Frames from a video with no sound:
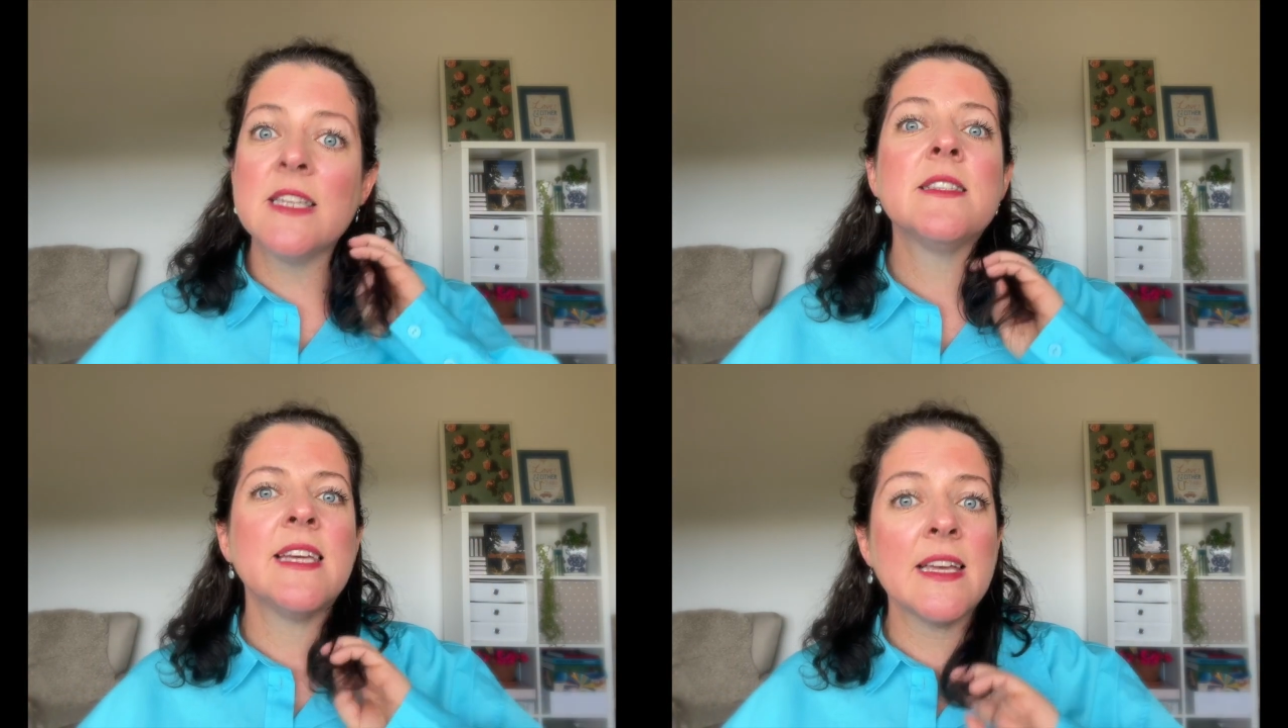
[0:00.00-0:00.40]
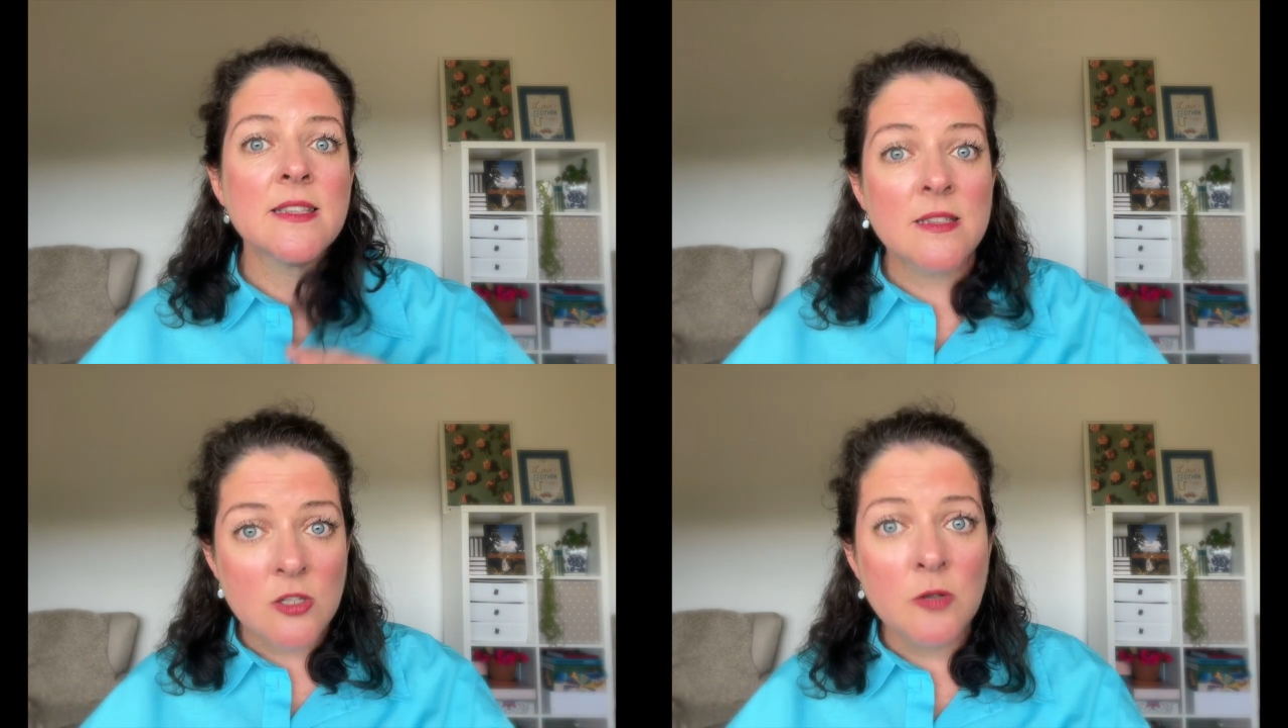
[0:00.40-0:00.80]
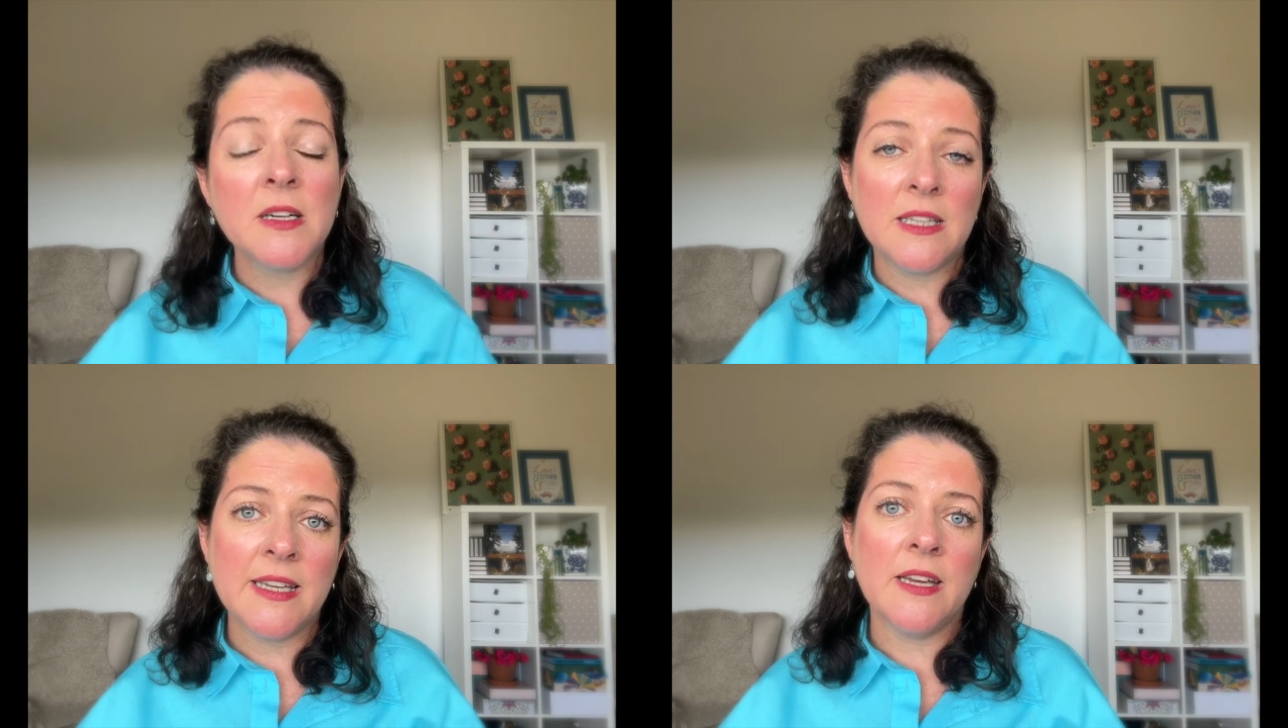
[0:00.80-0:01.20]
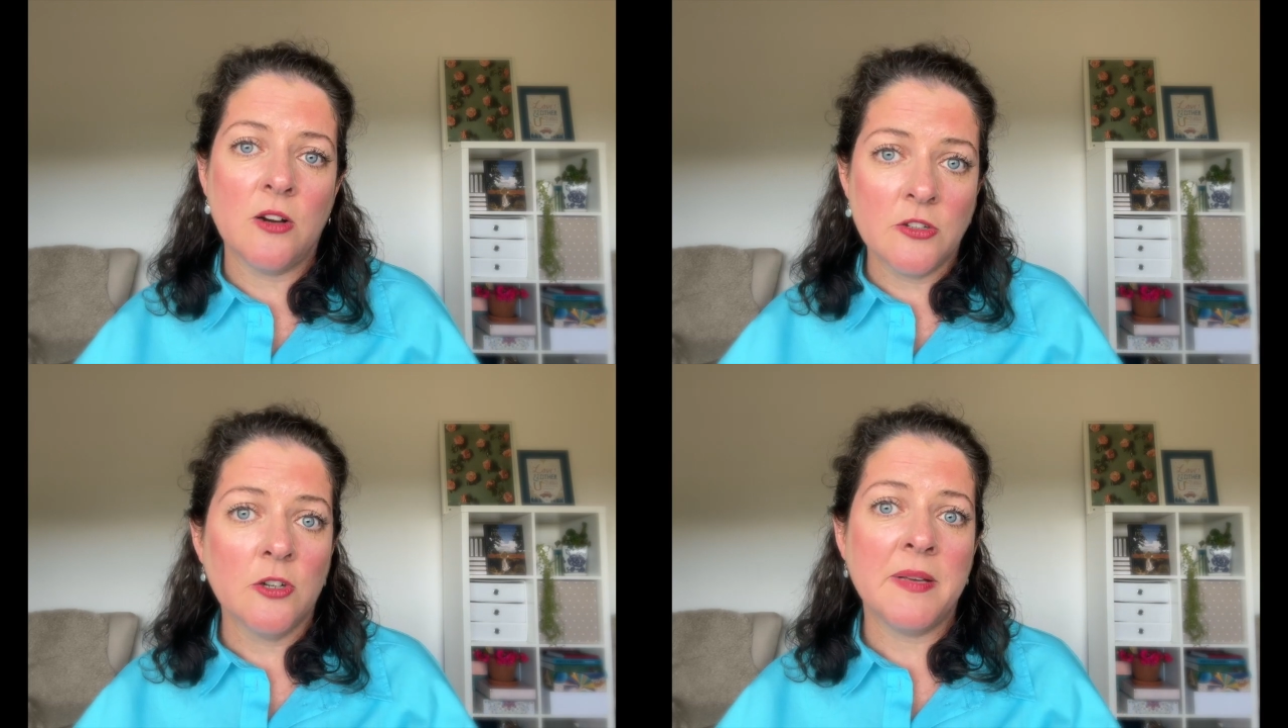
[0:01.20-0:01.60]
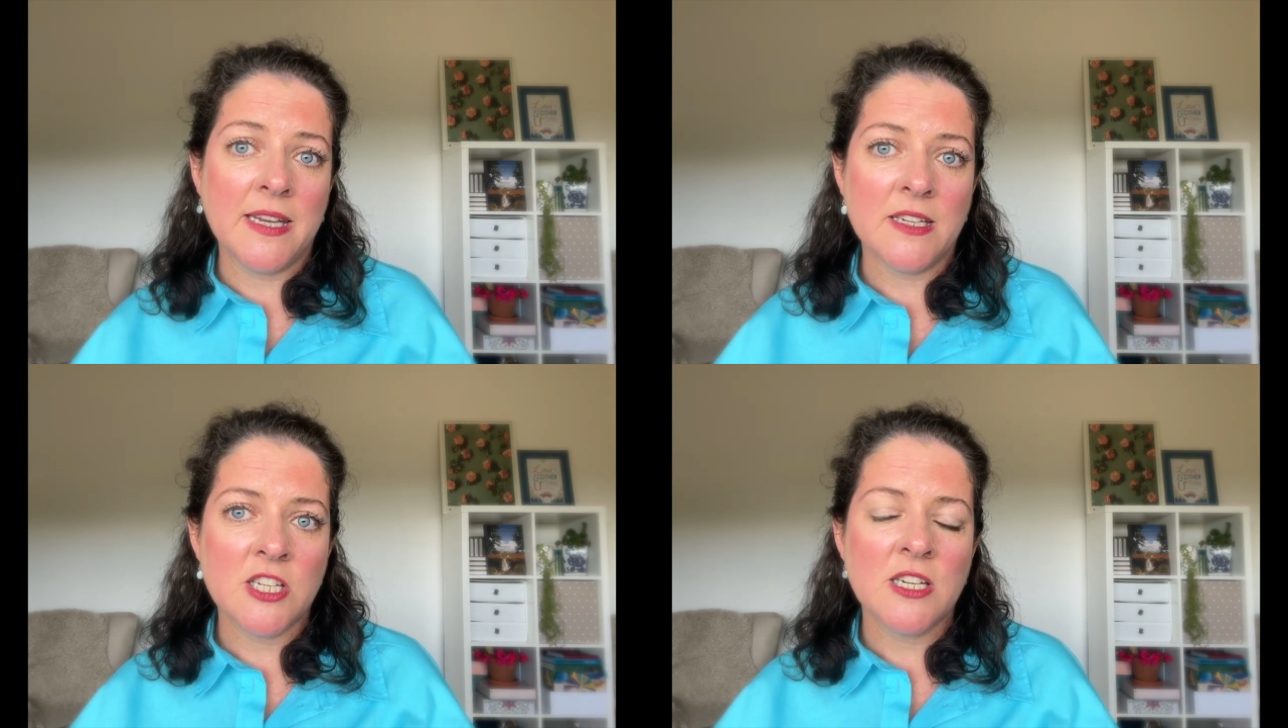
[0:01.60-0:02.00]
is to get super clear on your
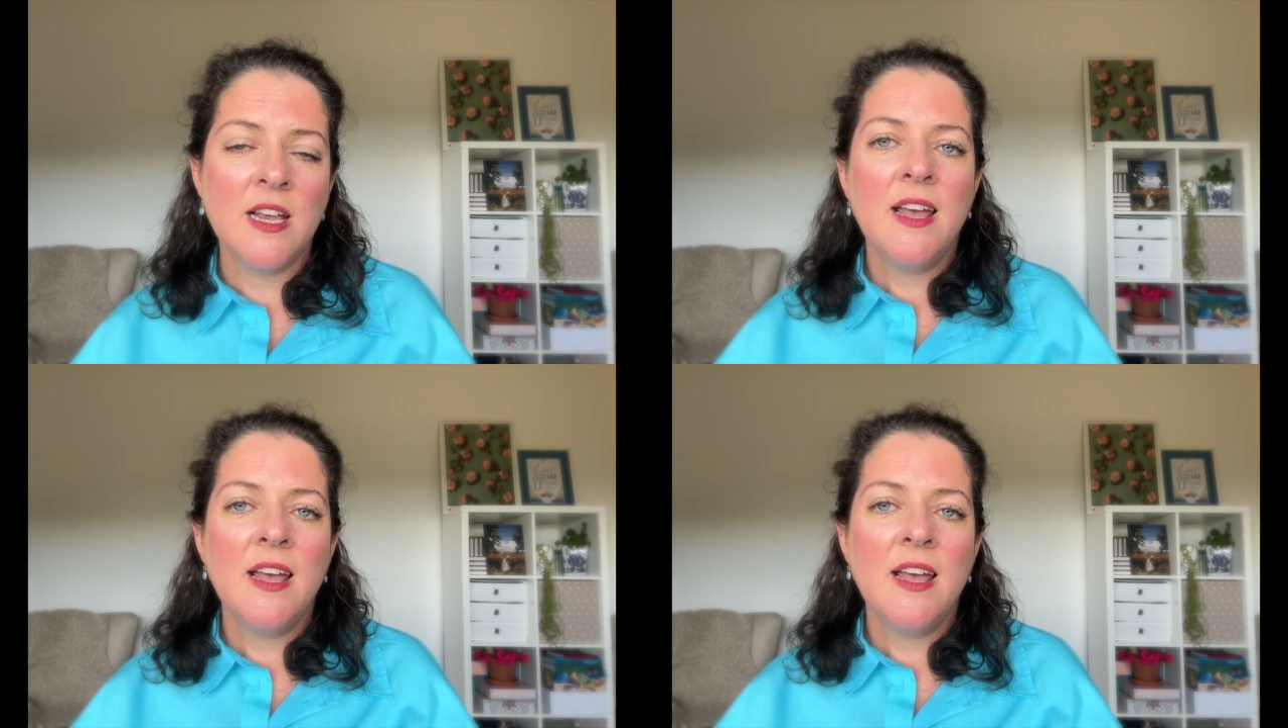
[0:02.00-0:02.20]
pitch.